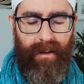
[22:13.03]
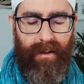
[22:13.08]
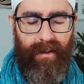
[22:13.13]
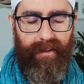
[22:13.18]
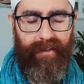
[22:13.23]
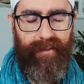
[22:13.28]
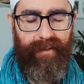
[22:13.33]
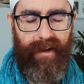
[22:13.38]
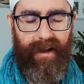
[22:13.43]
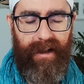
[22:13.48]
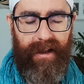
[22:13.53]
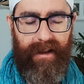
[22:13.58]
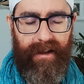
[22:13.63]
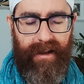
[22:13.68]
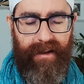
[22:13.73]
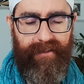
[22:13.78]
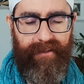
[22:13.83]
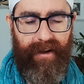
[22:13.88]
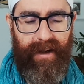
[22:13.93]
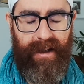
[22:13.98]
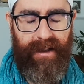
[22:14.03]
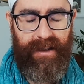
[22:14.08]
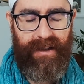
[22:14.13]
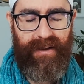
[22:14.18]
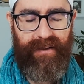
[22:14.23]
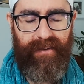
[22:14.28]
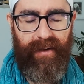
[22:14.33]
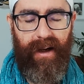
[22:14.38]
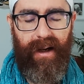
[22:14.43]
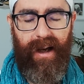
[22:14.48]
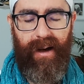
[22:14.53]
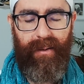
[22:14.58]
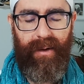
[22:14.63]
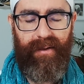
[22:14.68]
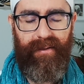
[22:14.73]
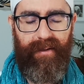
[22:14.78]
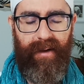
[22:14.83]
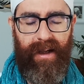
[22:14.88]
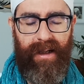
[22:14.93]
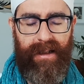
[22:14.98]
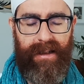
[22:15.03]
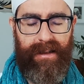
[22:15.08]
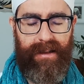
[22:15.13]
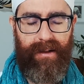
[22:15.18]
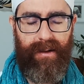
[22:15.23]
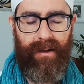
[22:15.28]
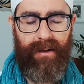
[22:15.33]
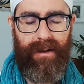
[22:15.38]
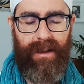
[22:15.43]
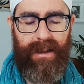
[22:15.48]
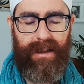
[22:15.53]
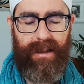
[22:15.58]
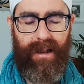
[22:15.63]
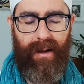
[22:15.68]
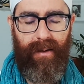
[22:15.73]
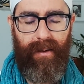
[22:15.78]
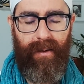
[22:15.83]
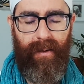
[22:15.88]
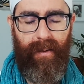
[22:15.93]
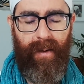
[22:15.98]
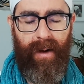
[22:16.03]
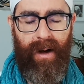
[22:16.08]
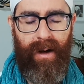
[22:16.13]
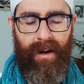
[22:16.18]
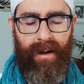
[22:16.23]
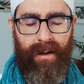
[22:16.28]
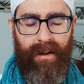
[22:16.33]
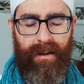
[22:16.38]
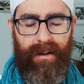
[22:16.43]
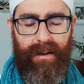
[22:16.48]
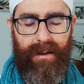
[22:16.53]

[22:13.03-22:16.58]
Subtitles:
Feel the difference, feel how it feels, notice how you are.